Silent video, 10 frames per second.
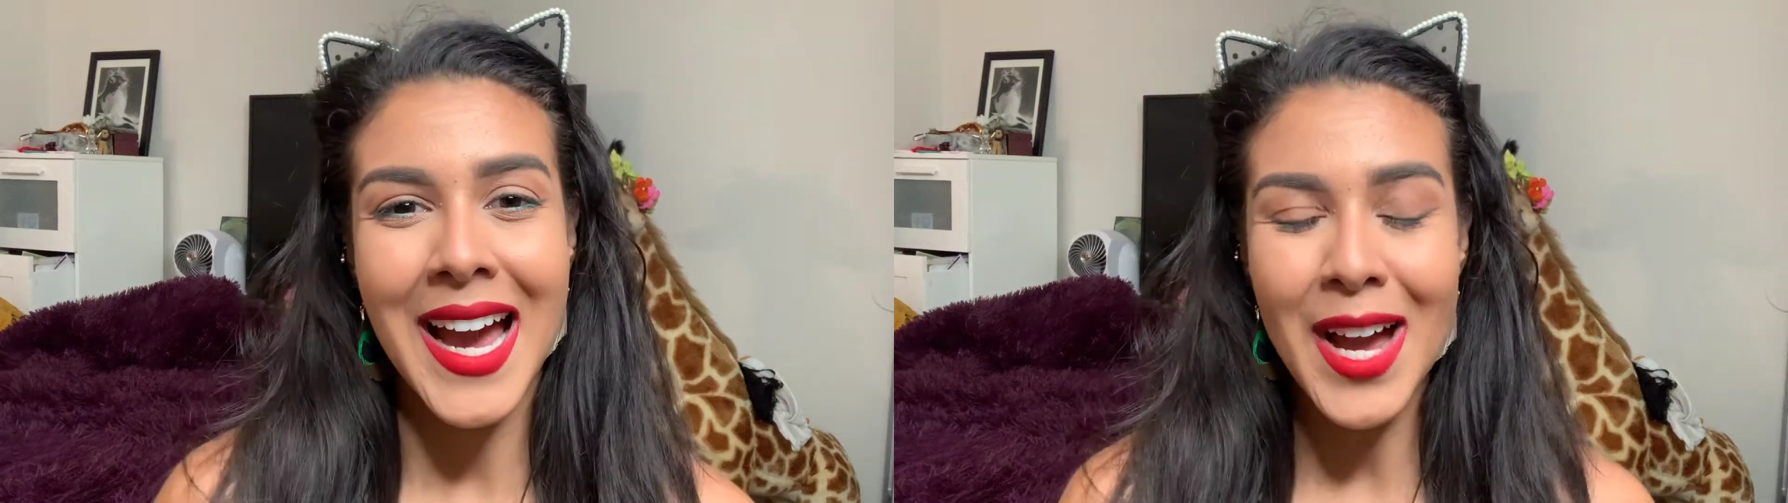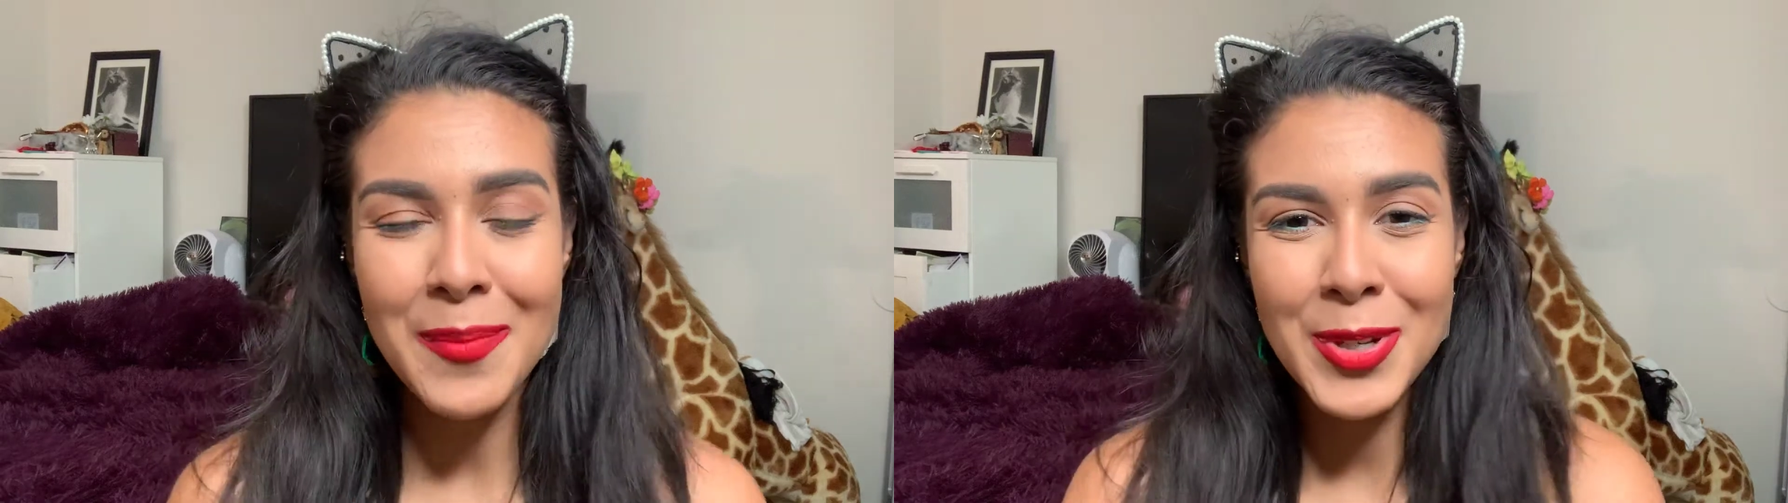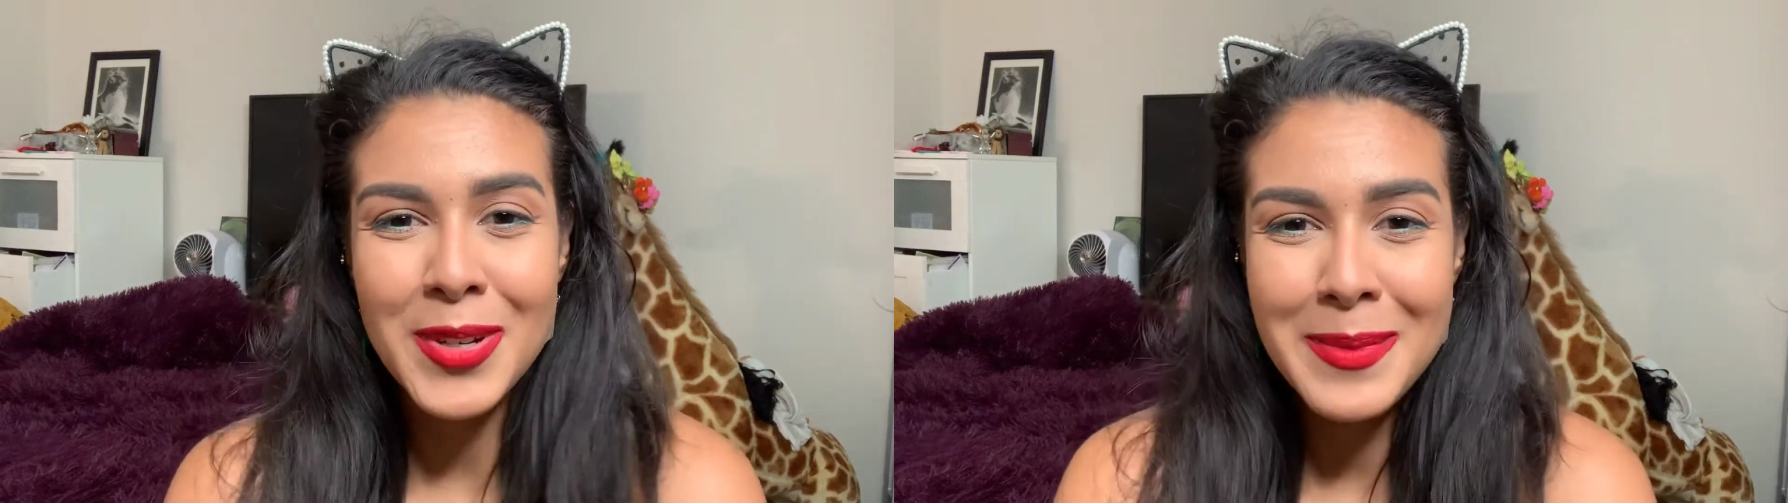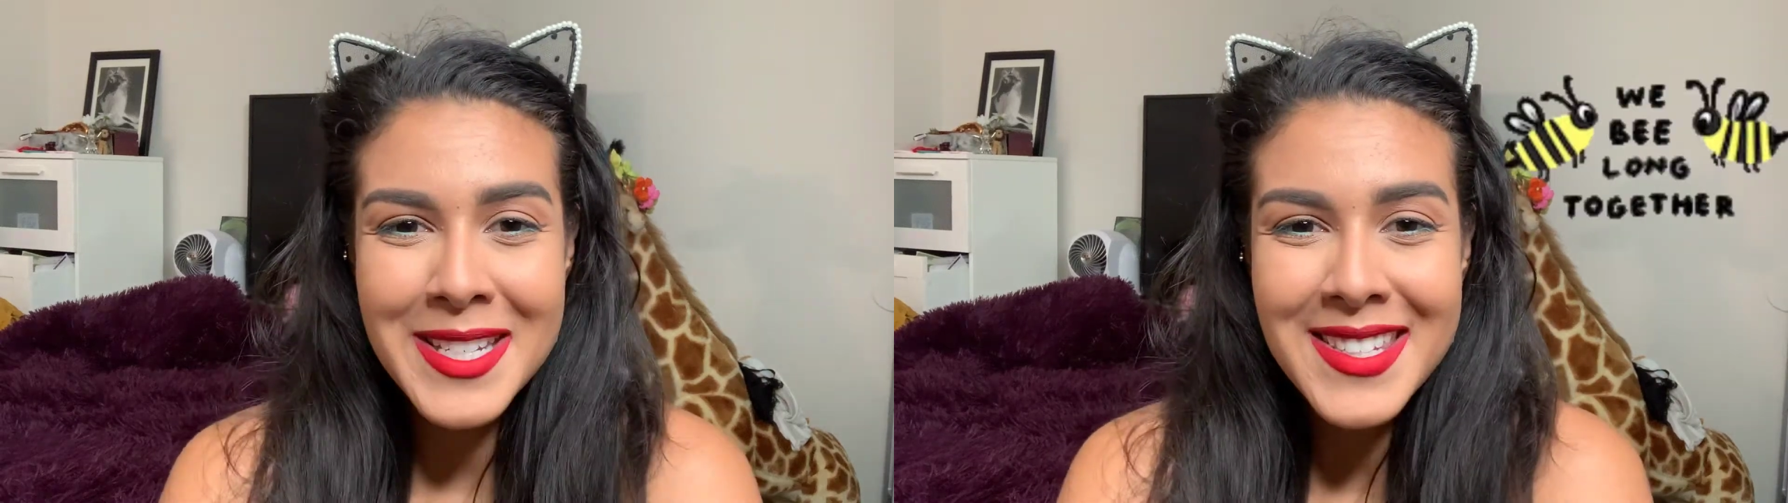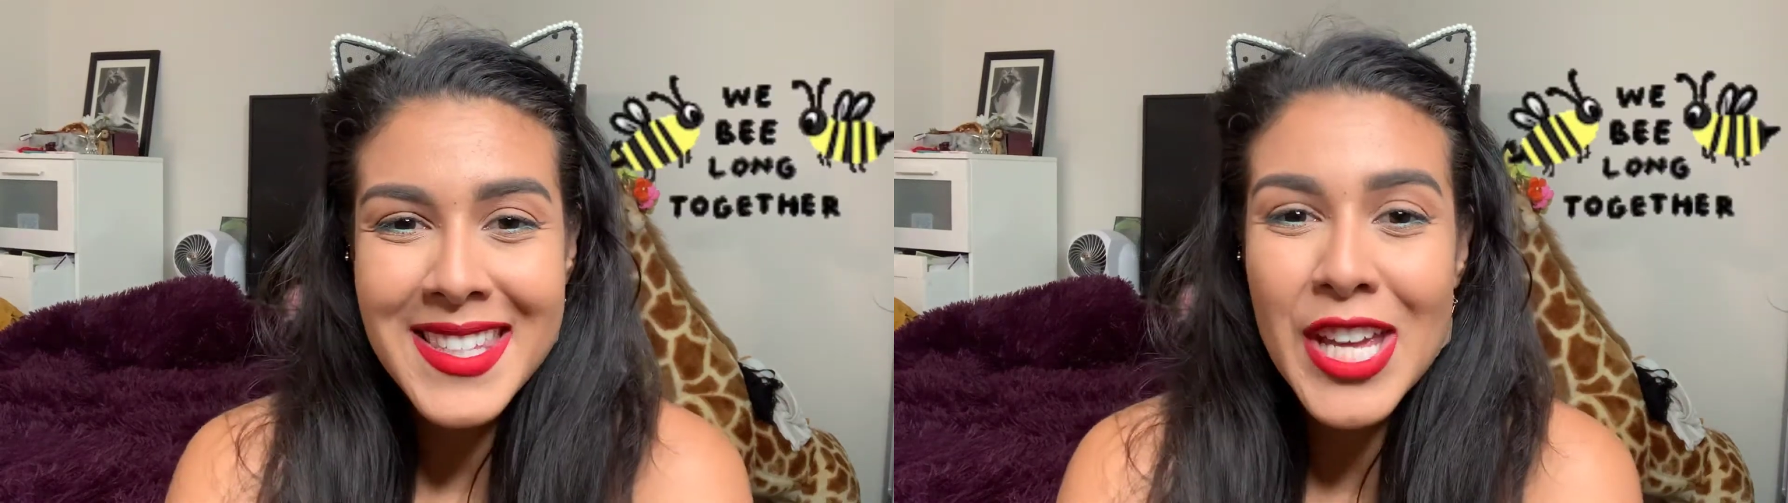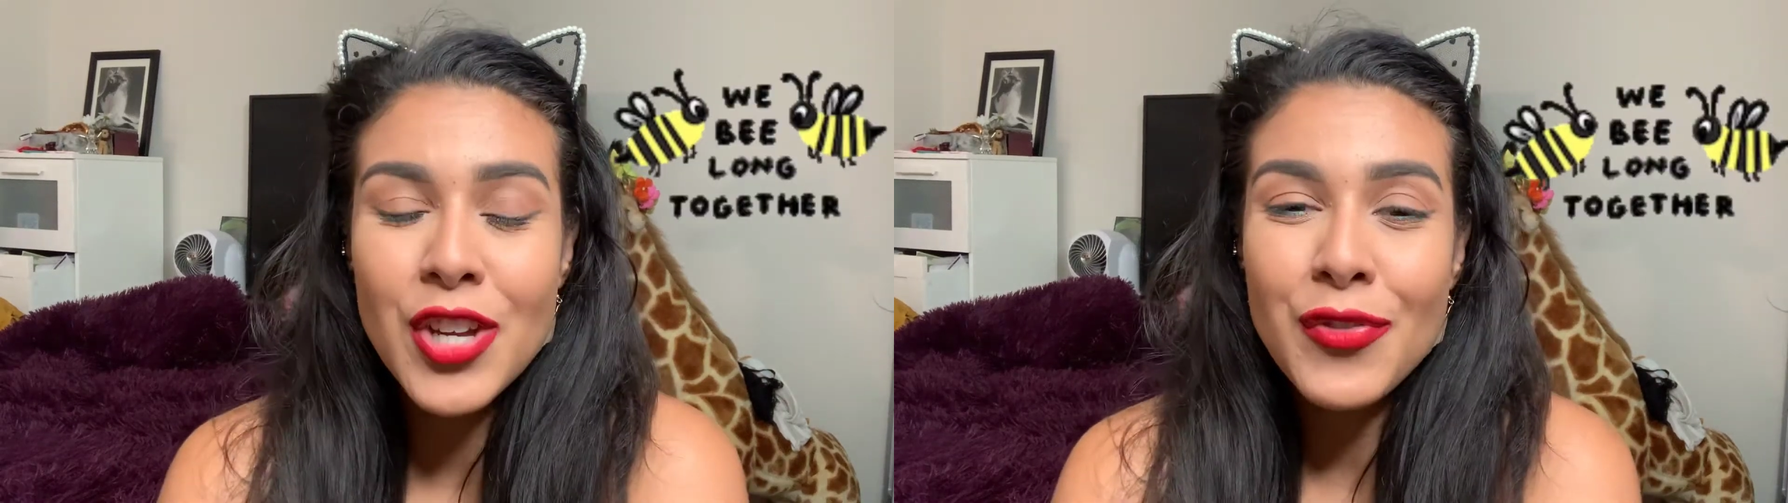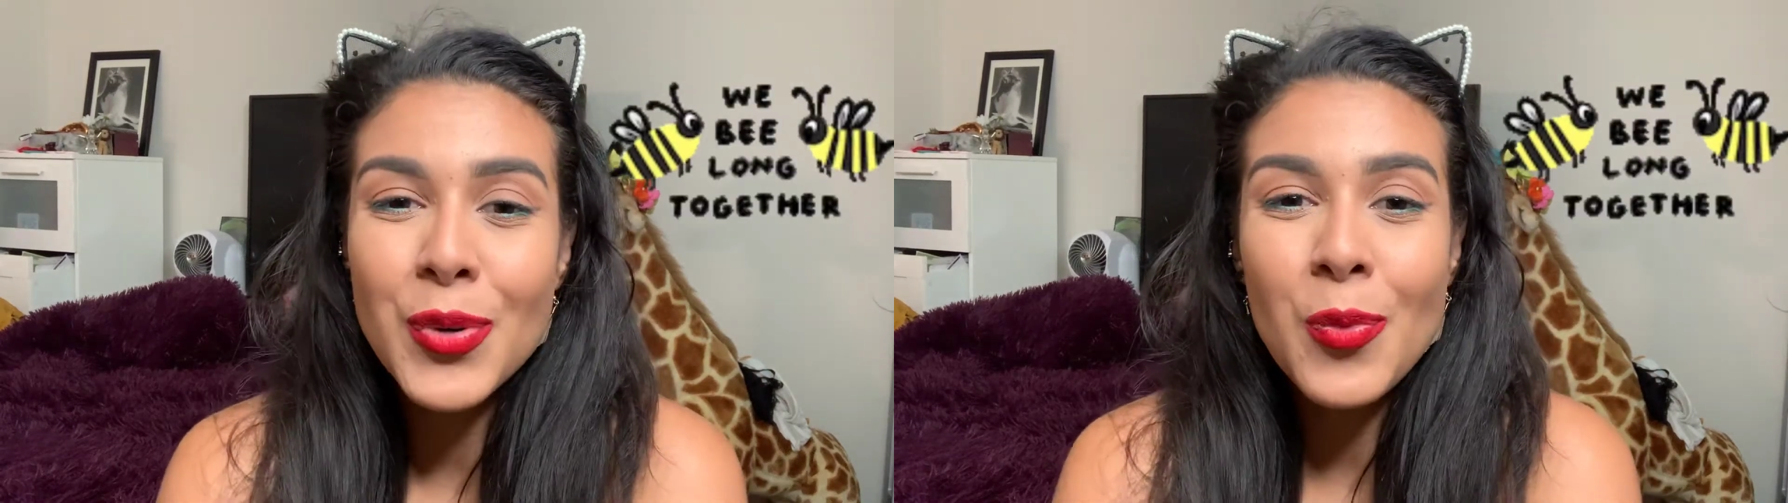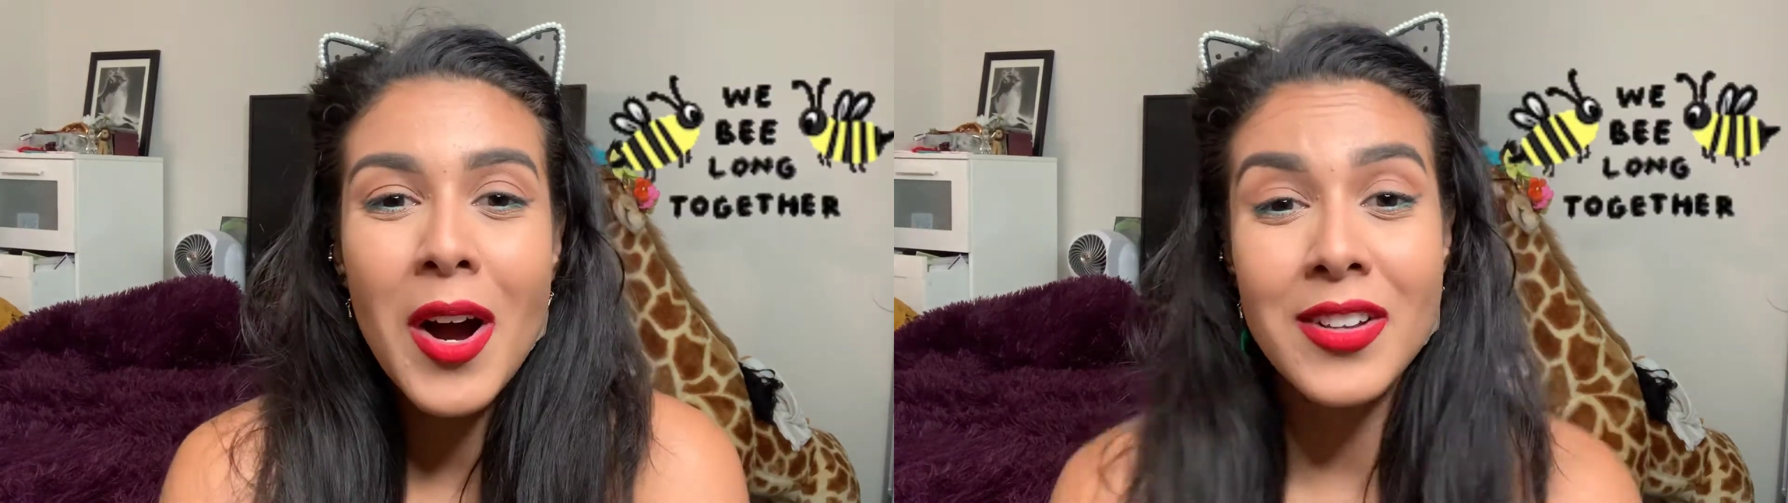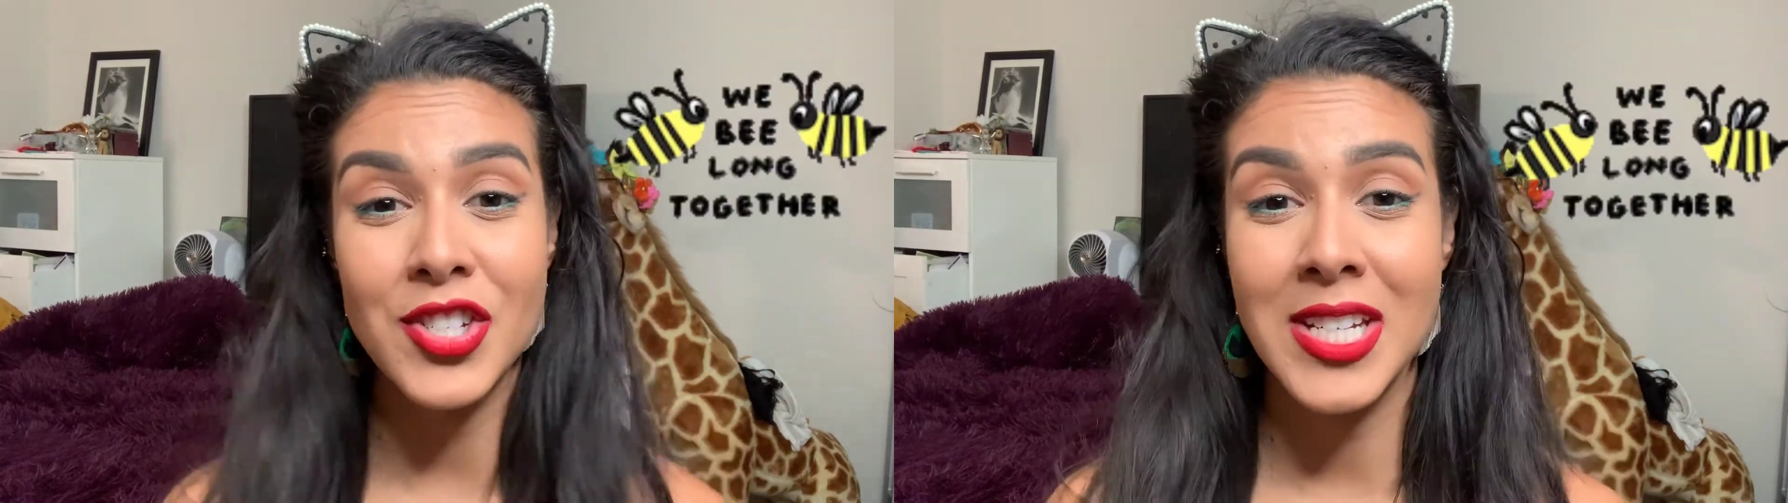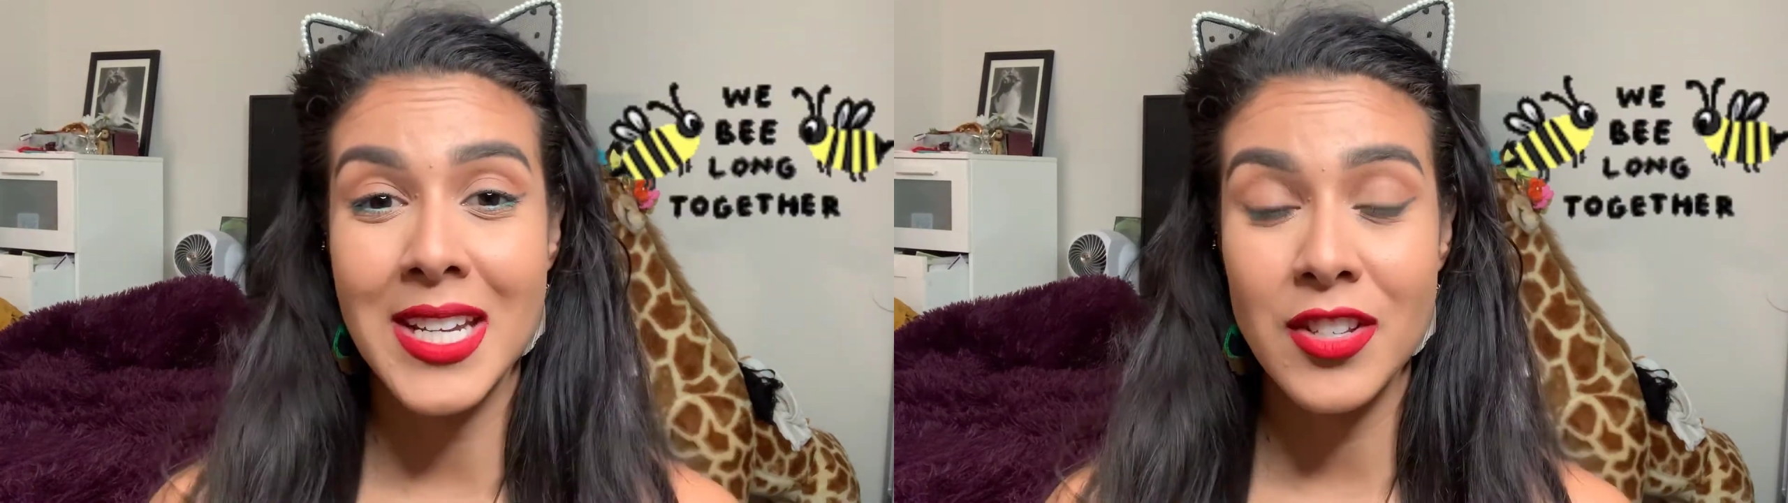Hi Beauty Bees, thank you for
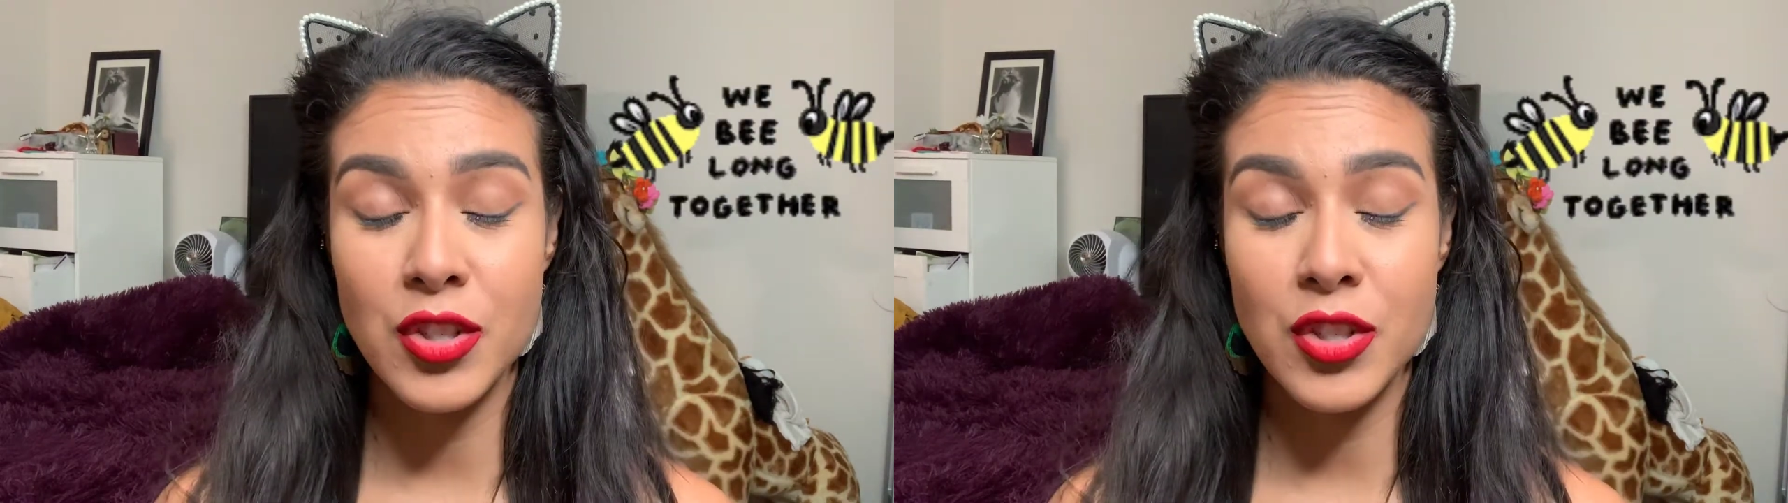watching.